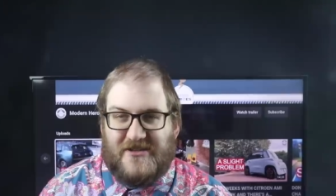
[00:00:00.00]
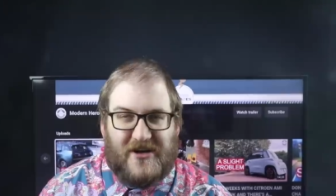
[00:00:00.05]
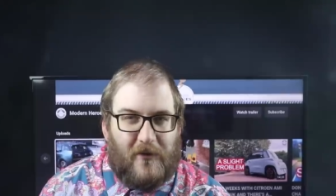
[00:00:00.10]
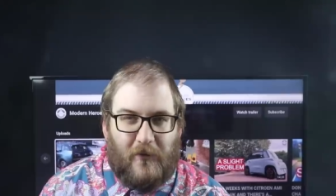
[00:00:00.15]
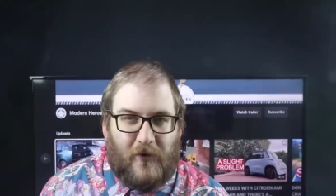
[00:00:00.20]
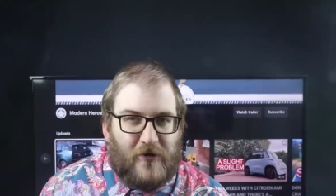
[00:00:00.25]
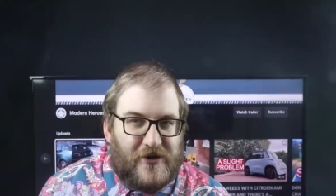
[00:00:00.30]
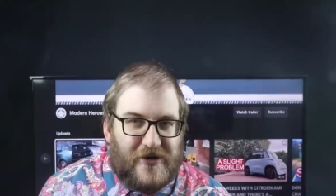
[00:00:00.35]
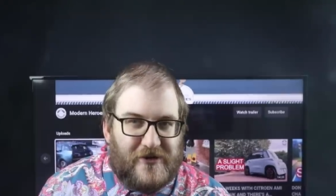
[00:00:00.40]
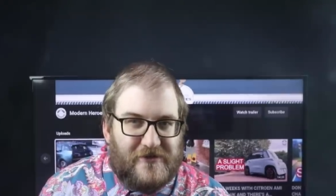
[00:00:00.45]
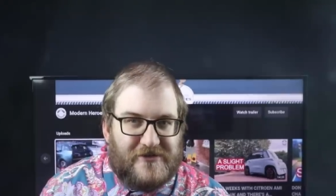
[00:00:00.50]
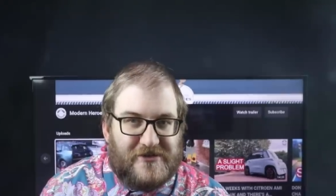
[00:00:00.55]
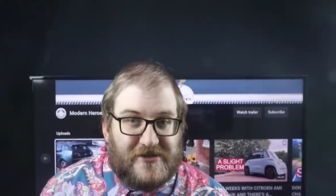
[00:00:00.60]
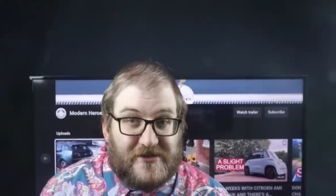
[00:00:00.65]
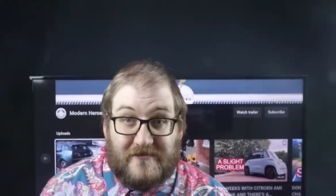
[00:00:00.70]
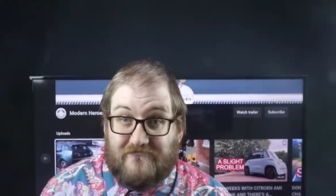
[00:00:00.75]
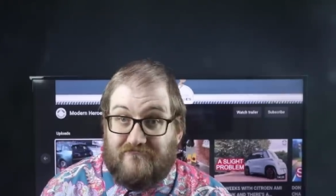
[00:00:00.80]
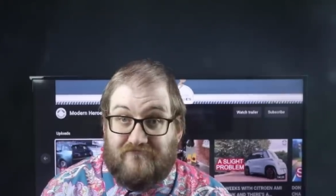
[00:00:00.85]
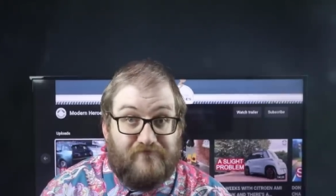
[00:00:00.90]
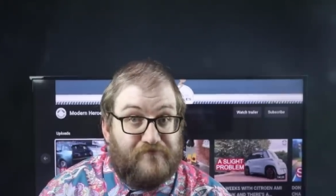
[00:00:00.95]
so I won't use
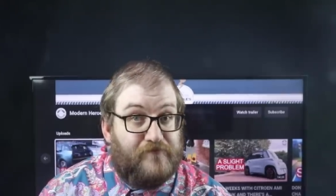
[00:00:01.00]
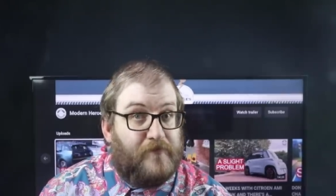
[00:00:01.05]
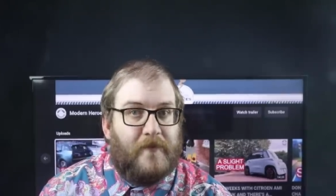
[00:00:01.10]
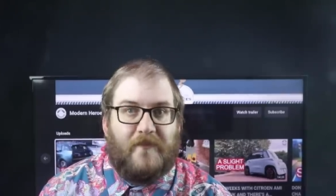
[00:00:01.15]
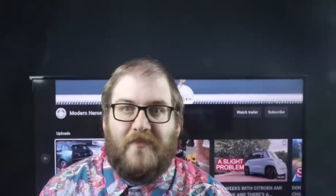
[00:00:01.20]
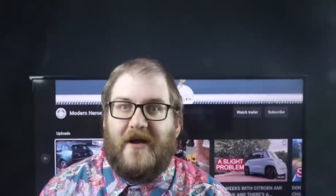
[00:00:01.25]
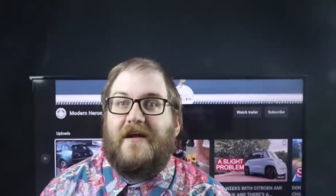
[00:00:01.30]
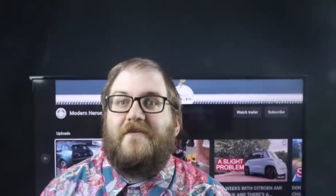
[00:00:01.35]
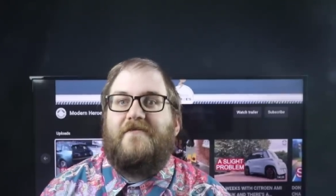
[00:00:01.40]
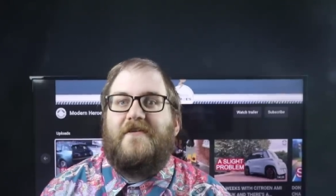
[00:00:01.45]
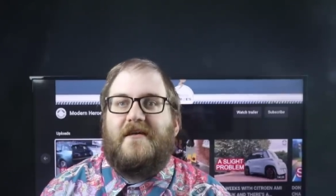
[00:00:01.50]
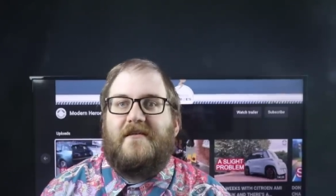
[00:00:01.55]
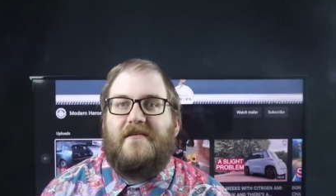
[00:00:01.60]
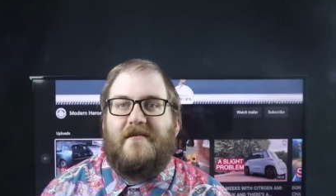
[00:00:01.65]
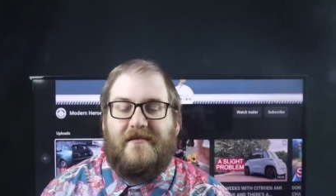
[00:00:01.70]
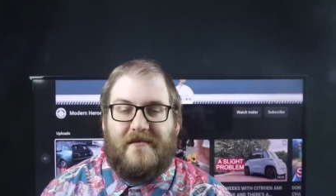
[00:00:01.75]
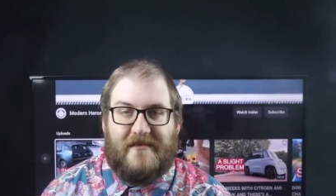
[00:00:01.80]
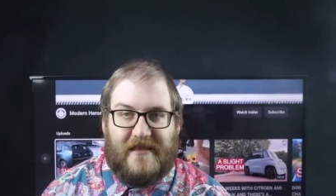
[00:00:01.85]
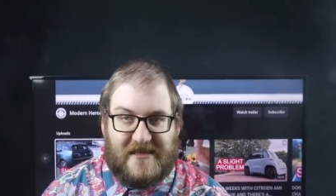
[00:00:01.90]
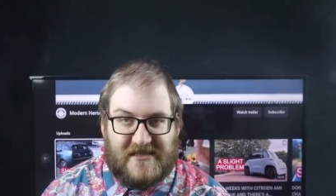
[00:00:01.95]
them. Perfect.
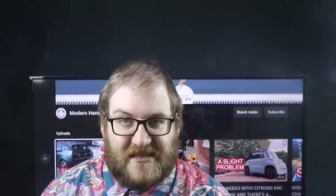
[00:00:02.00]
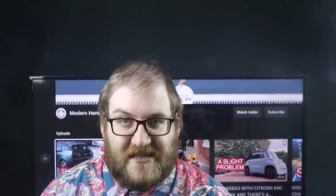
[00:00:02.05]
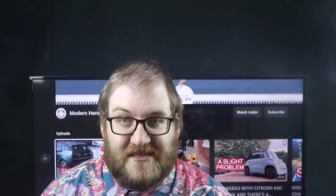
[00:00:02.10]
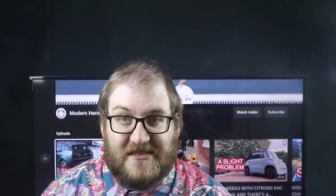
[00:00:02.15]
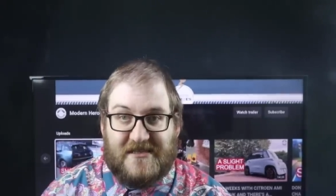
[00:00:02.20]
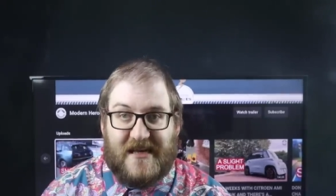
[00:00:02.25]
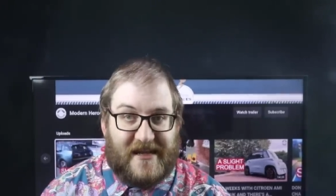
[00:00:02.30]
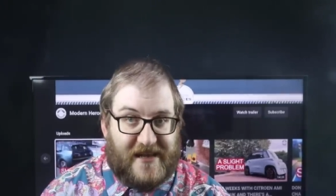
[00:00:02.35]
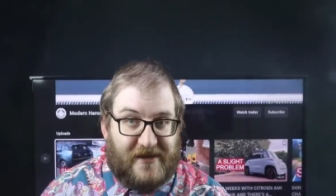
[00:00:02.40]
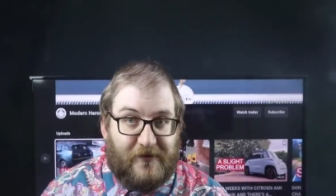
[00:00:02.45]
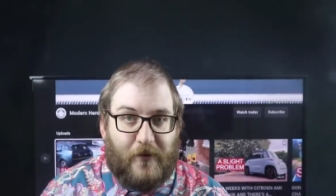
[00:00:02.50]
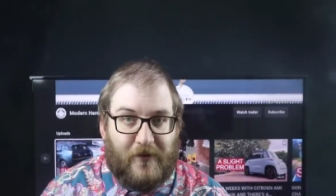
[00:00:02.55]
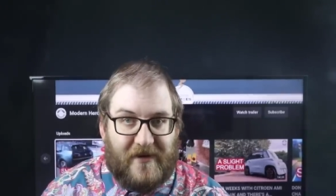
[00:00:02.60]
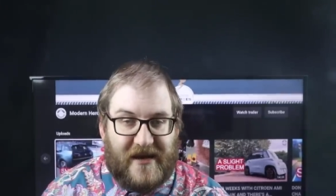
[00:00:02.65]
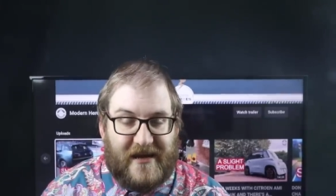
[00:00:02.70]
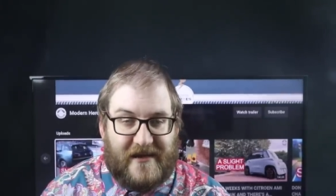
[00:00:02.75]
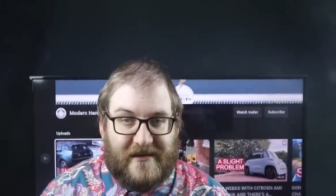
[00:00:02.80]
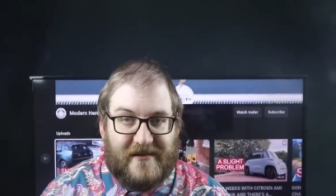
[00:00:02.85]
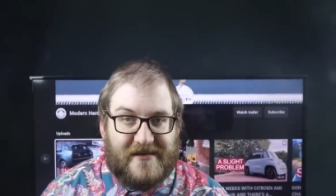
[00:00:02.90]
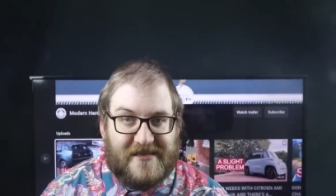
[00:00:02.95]
That's exactly what we
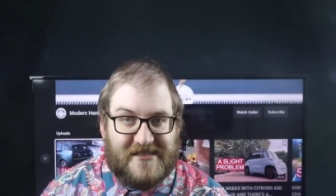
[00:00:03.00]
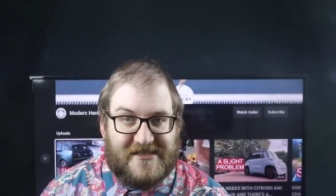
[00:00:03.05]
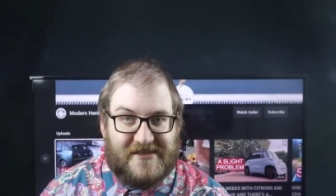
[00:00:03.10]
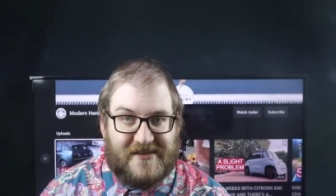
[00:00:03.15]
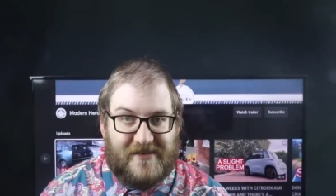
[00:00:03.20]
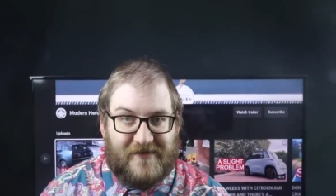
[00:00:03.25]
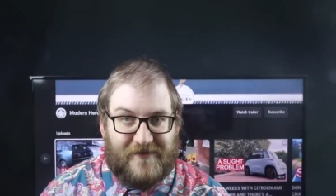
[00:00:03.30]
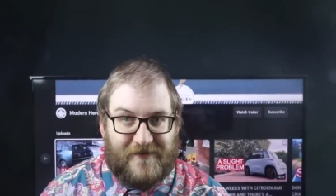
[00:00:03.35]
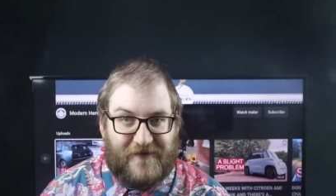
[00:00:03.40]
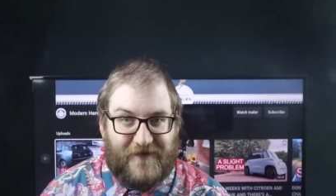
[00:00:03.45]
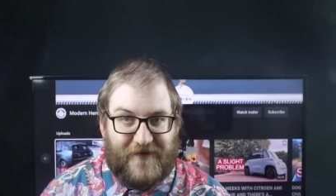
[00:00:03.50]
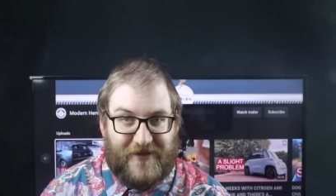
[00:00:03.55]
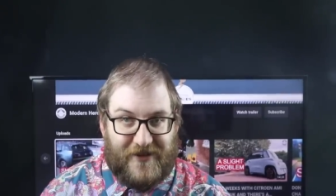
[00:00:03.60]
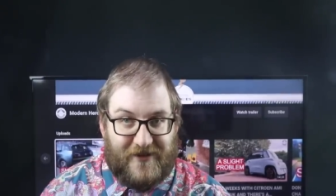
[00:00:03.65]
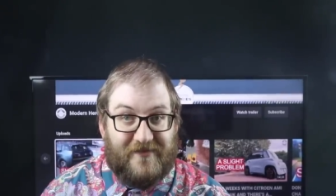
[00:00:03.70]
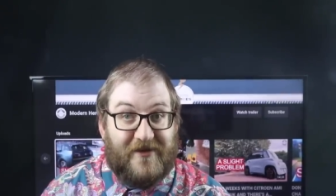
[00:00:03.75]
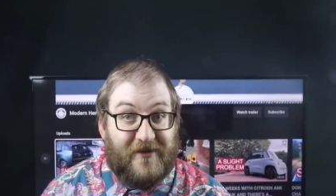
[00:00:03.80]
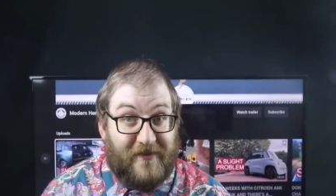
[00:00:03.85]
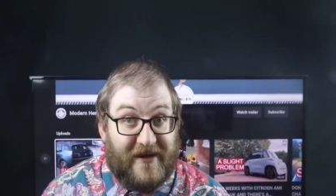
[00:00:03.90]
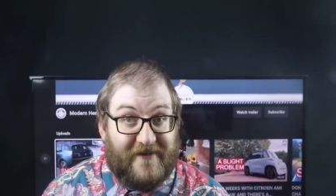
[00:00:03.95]
need, is for
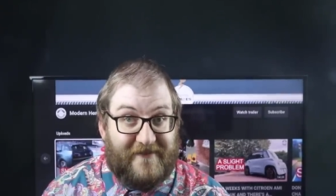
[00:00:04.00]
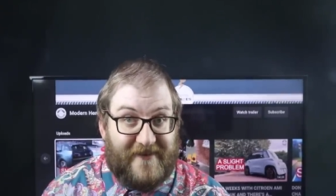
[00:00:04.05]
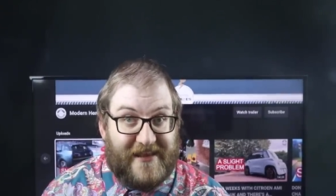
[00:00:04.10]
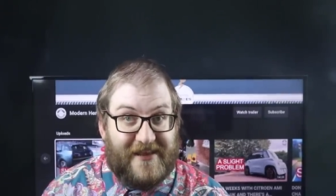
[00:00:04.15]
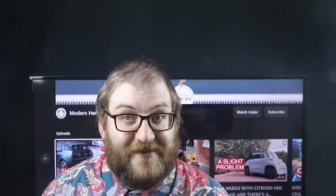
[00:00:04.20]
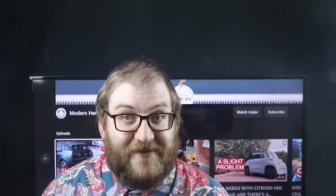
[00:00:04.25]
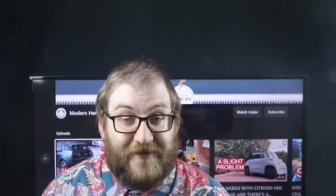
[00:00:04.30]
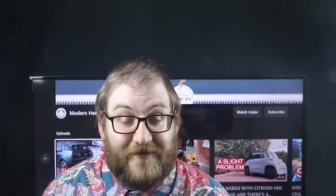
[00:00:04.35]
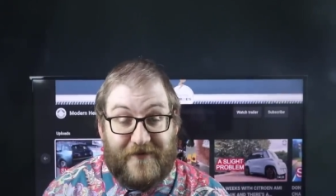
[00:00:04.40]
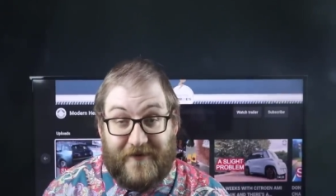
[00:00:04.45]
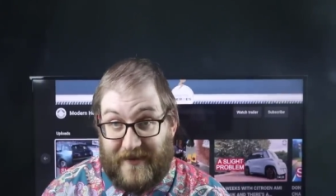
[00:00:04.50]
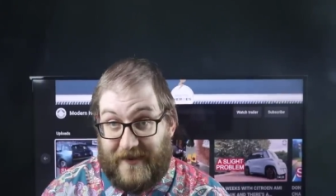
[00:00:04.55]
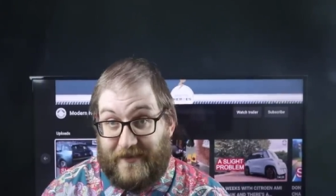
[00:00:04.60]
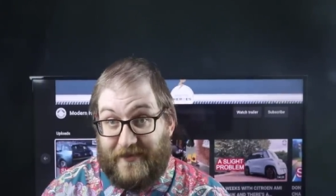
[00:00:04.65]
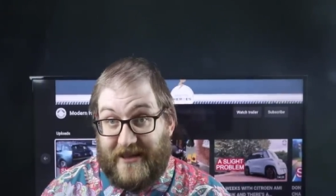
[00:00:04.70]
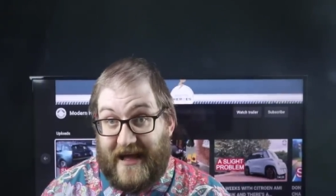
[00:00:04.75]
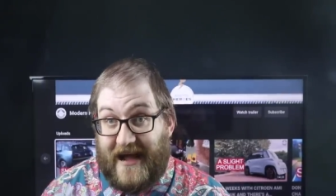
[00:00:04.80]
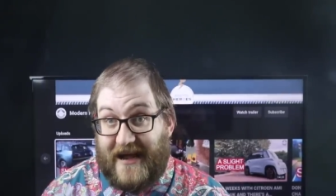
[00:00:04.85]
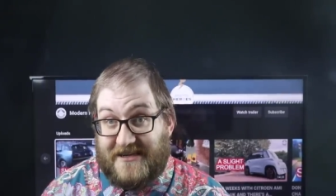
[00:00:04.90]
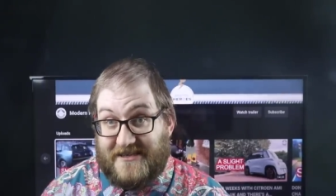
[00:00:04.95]
them to be available for
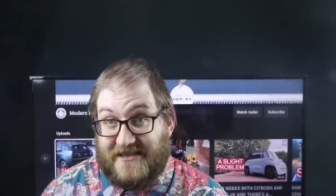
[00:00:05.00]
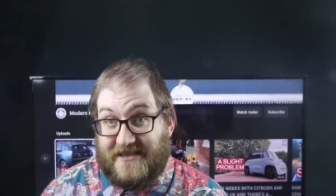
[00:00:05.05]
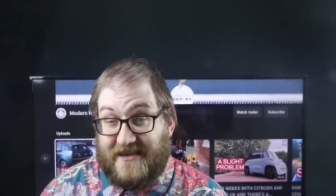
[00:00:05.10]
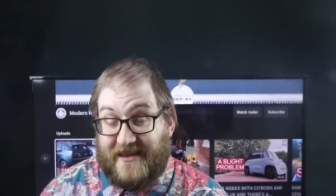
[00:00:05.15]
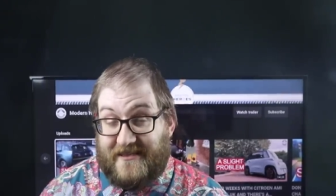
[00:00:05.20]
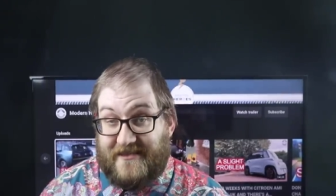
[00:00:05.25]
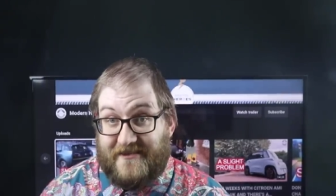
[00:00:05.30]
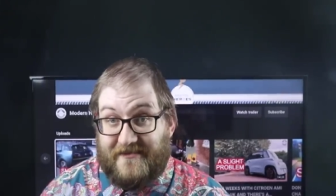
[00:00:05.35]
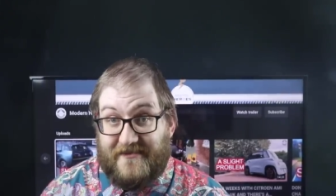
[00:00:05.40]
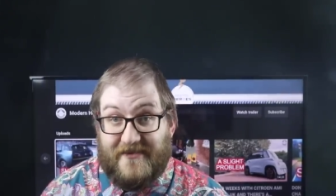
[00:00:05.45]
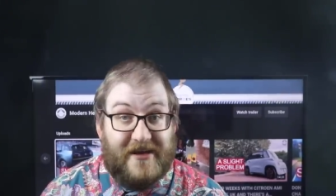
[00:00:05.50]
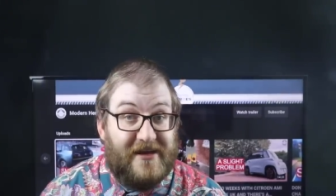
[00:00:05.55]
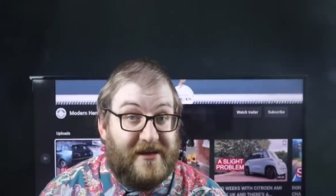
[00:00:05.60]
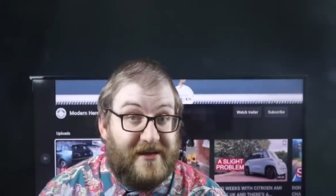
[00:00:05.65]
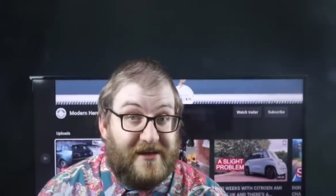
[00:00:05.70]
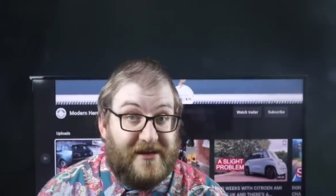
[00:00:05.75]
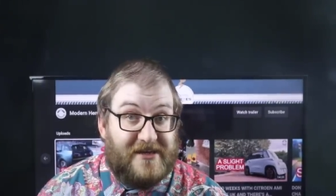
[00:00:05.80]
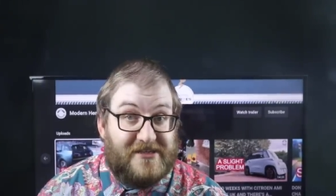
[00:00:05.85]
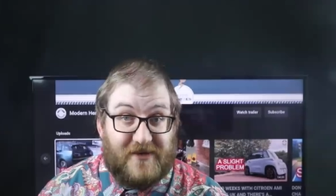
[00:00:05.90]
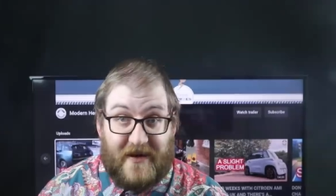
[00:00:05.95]
people that actually need them.
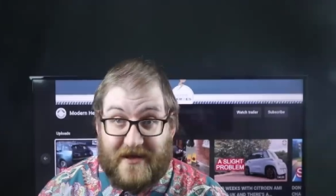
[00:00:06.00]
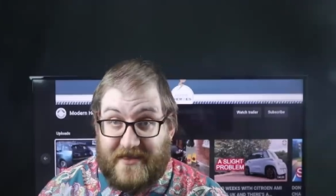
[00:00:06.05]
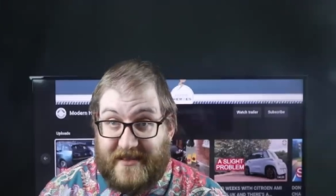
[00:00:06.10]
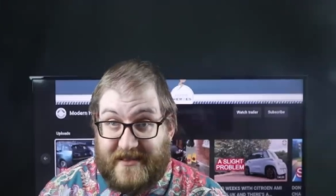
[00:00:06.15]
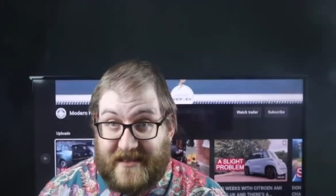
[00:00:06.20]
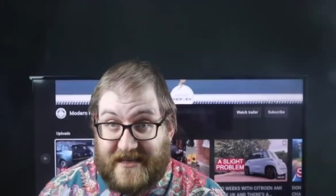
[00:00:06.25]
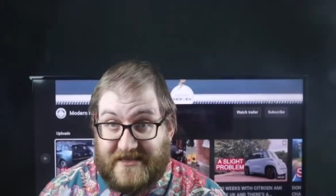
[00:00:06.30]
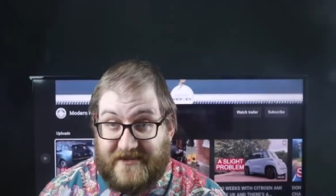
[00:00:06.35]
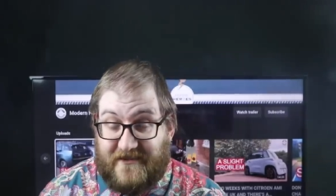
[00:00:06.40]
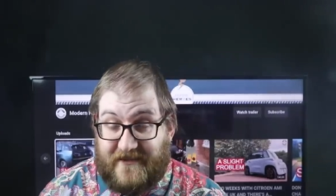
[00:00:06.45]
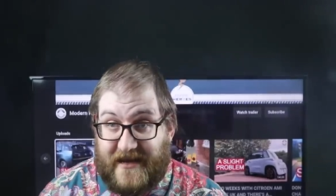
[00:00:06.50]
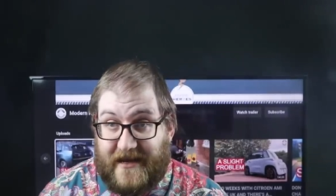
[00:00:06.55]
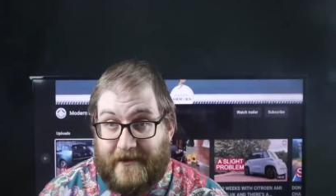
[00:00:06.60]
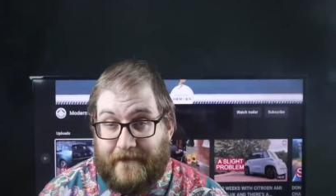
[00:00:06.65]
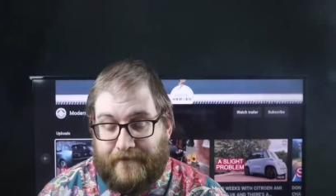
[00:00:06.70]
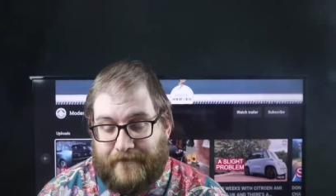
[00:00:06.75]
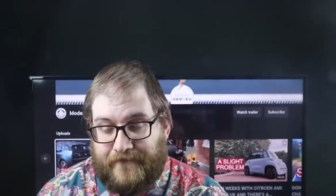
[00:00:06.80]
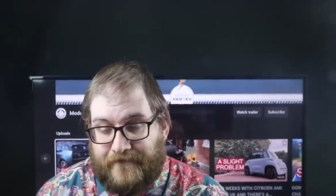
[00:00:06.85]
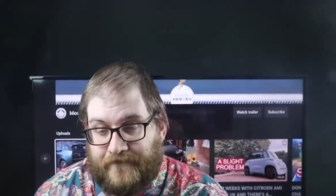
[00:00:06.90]
So I think that's great.